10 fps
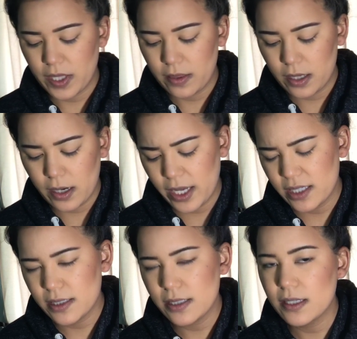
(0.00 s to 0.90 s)
And then
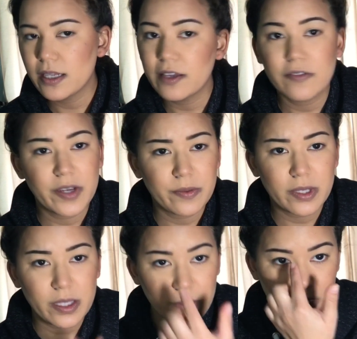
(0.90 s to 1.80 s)
next, if I
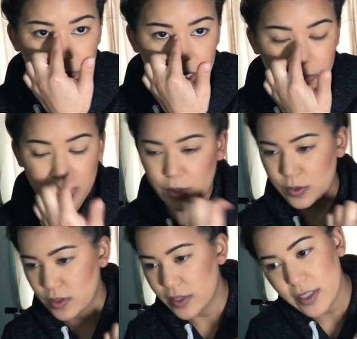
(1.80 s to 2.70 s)
really want to make my
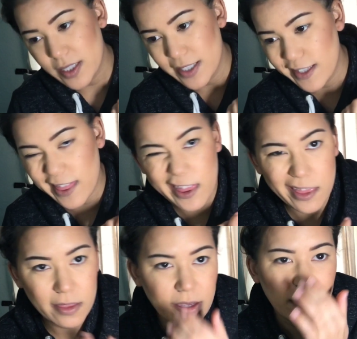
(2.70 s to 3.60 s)
nose look,
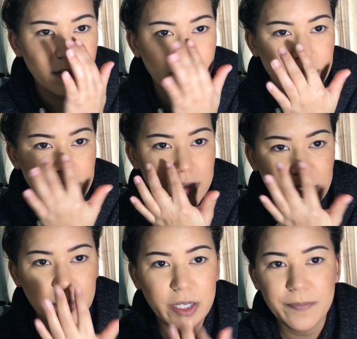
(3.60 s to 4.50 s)
I don't know,
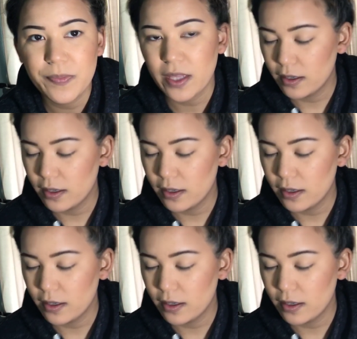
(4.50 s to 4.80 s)
slimmer,